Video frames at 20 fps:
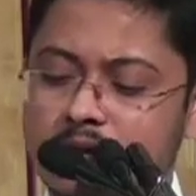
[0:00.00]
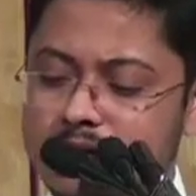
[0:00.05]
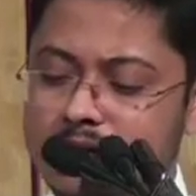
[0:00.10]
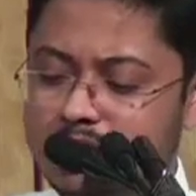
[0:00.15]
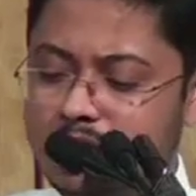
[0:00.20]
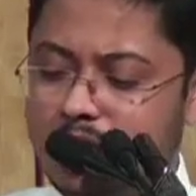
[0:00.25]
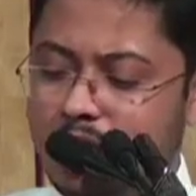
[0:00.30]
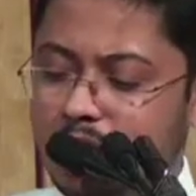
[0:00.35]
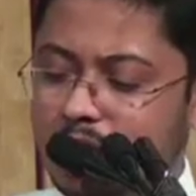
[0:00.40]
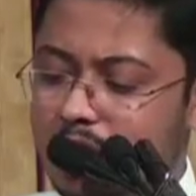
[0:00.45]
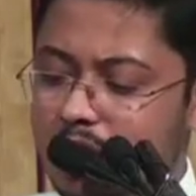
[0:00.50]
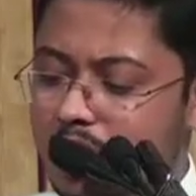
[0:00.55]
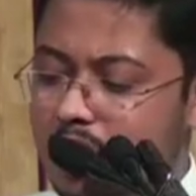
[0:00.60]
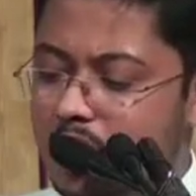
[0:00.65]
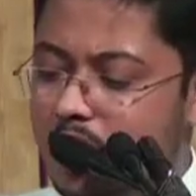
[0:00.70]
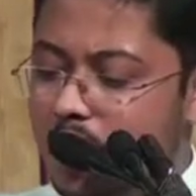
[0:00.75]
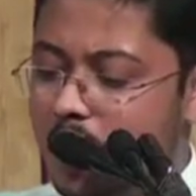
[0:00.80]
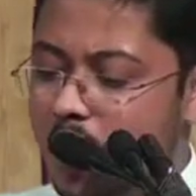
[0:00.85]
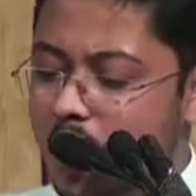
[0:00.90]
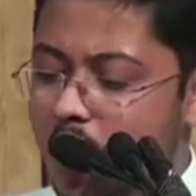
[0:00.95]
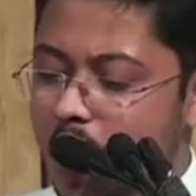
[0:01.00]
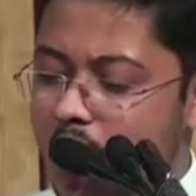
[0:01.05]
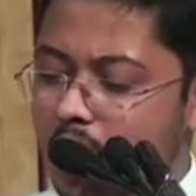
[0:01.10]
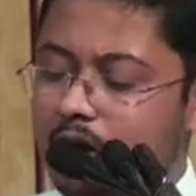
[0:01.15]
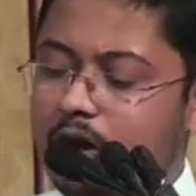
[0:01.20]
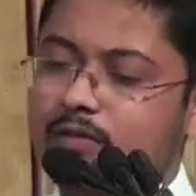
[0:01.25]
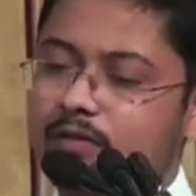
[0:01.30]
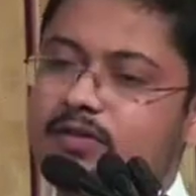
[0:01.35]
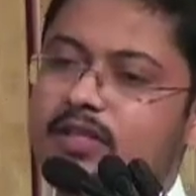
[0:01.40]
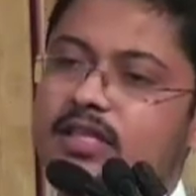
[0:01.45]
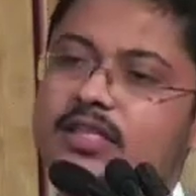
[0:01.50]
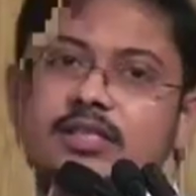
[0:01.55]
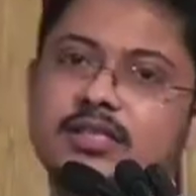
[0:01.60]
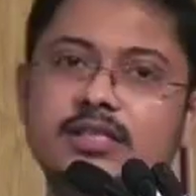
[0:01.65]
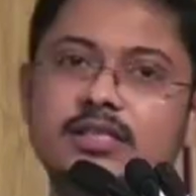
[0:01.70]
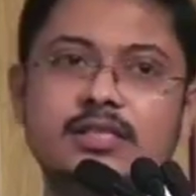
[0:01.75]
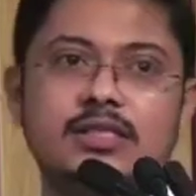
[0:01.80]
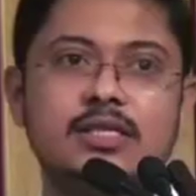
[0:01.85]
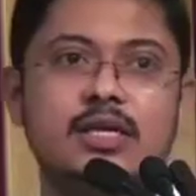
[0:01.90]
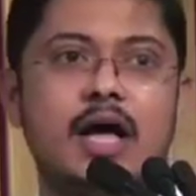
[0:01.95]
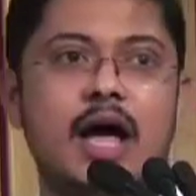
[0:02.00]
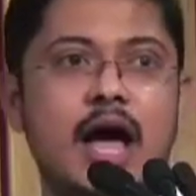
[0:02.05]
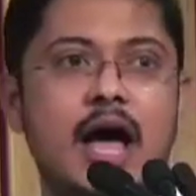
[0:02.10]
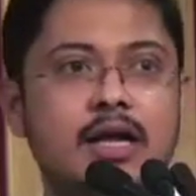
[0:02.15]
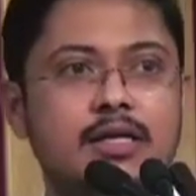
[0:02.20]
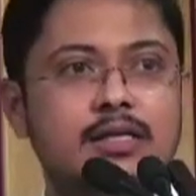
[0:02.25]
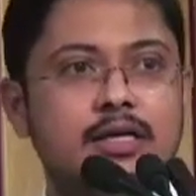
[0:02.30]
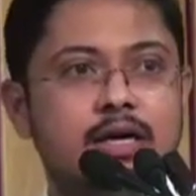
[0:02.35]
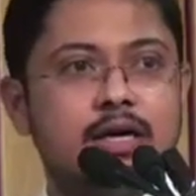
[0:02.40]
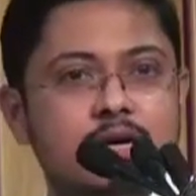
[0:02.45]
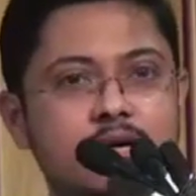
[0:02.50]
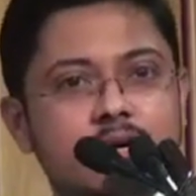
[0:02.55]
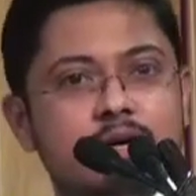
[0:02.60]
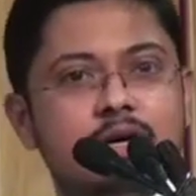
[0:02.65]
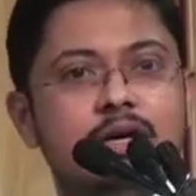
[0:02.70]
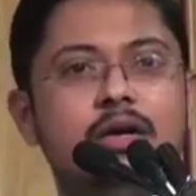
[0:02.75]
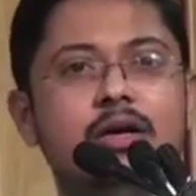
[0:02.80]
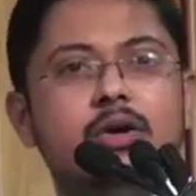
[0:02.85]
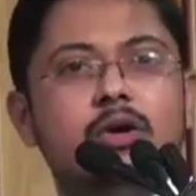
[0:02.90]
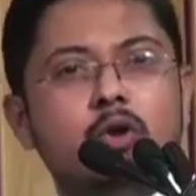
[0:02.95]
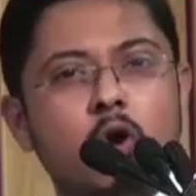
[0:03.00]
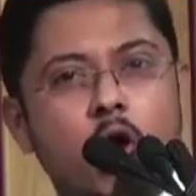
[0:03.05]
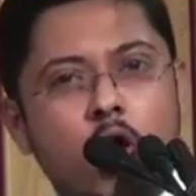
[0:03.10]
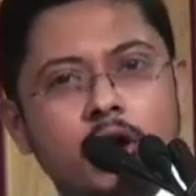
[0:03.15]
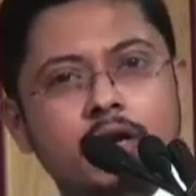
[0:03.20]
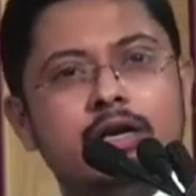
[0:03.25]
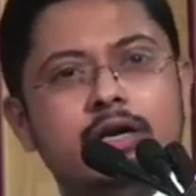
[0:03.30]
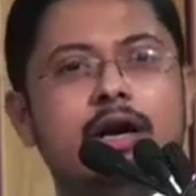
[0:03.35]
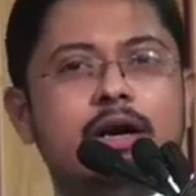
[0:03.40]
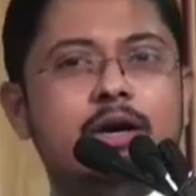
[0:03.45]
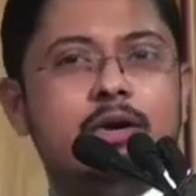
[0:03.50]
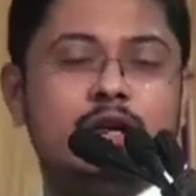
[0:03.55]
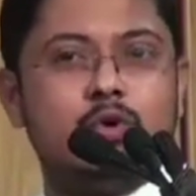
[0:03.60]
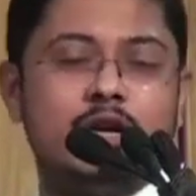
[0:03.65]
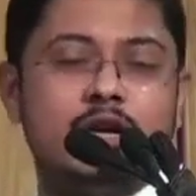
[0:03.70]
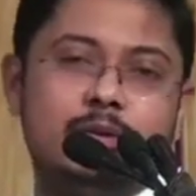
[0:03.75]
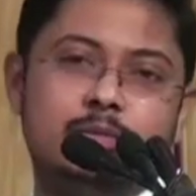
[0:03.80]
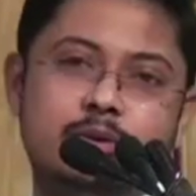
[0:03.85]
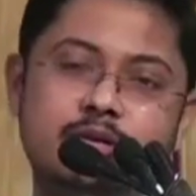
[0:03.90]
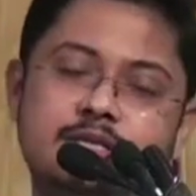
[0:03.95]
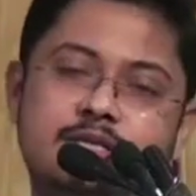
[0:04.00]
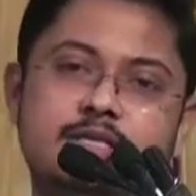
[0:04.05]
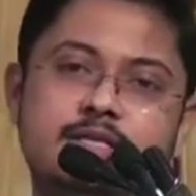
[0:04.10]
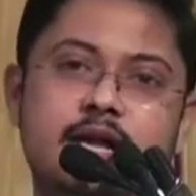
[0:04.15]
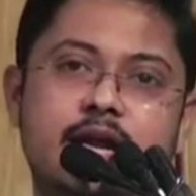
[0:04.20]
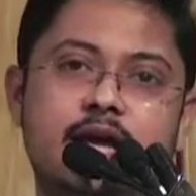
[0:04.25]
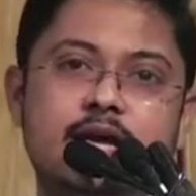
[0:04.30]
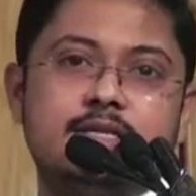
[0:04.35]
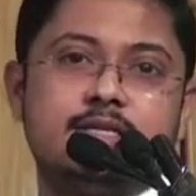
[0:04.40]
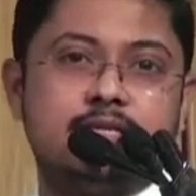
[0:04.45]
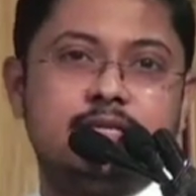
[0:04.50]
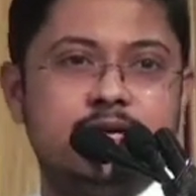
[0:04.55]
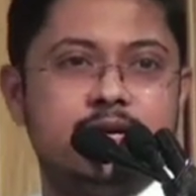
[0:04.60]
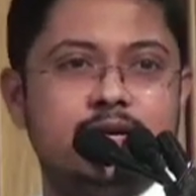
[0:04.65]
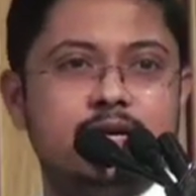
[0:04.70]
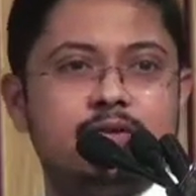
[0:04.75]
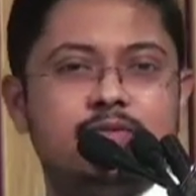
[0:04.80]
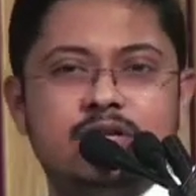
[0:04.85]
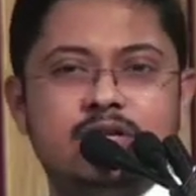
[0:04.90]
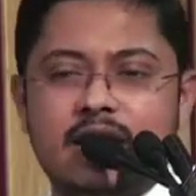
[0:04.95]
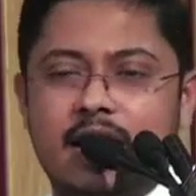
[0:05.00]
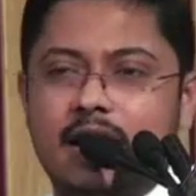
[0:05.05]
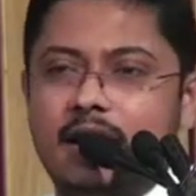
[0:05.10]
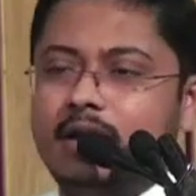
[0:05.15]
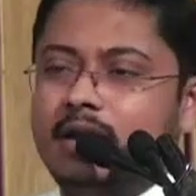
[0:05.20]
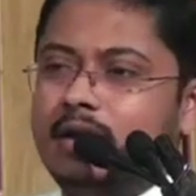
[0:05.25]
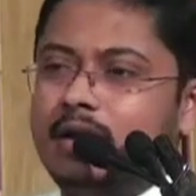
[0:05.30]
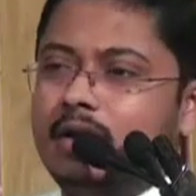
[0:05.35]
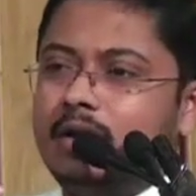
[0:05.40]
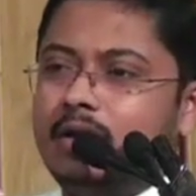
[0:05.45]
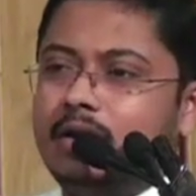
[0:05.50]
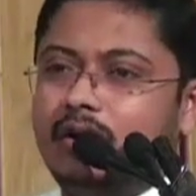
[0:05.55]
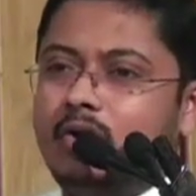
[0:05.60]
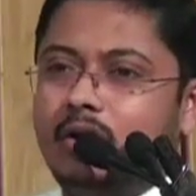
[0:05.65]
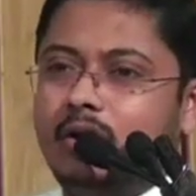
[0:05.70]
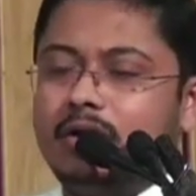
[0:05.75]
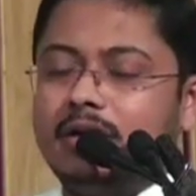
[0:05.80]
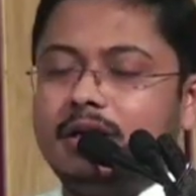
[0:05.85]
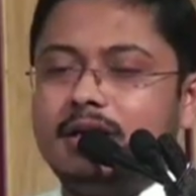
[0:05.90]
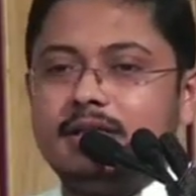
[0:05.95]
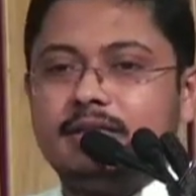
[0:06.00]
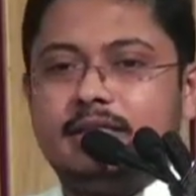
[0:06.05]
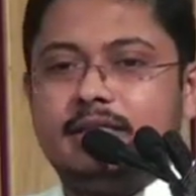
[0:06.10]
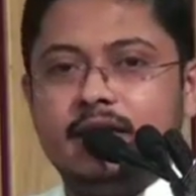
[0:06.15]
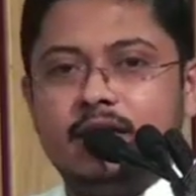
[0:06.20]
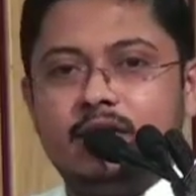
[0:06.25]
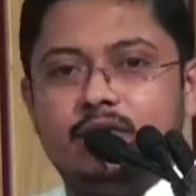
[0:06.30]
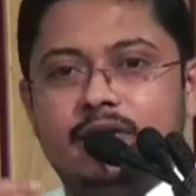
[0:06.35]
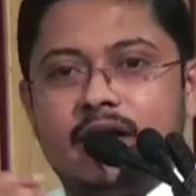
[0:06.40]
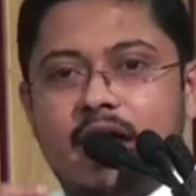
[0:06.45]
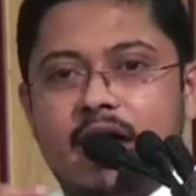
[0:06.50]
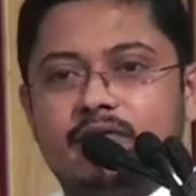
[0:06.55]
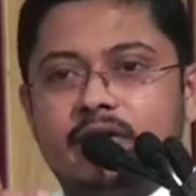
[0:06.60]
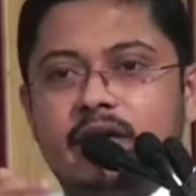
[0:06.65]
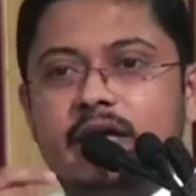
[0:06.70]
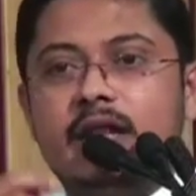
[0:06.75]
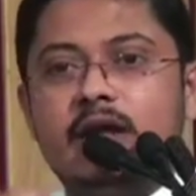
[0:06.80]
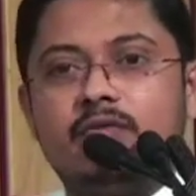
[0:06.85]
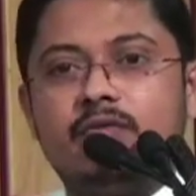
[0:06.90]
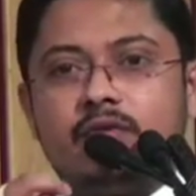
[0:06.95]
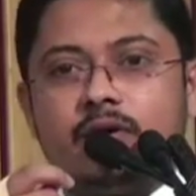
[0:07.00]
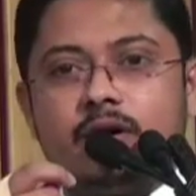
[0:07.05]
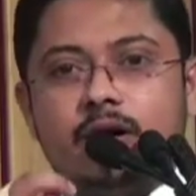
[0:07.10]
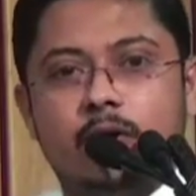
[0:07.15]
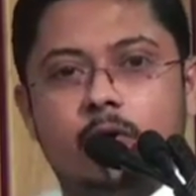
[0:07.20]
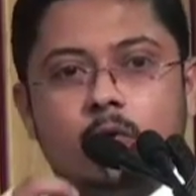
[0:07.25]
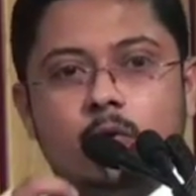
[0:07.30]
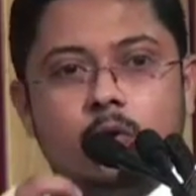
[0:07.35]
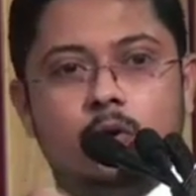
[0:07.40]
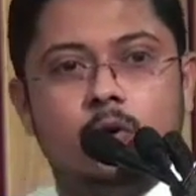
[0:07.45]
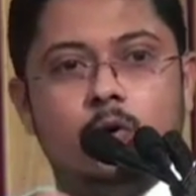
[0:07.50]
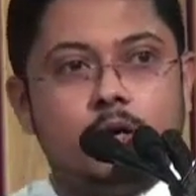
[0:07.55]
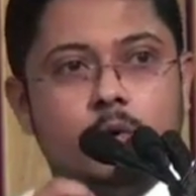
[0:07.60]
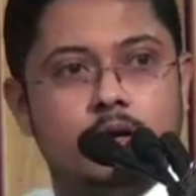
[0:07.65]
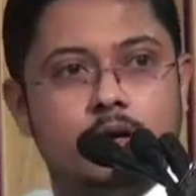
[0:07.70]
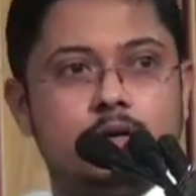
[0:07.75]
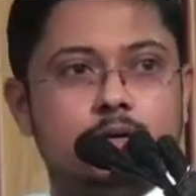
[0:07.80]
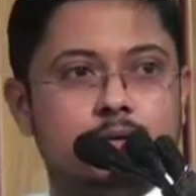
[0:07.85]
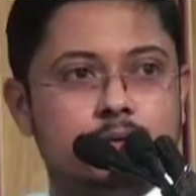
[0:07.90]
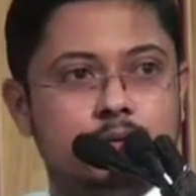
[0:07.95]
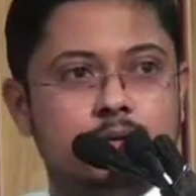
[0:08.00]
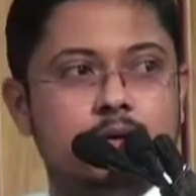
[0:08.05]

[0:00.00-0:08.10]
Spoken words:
So all of this are the non-controllables that I see, which I don't really think we have enough control over.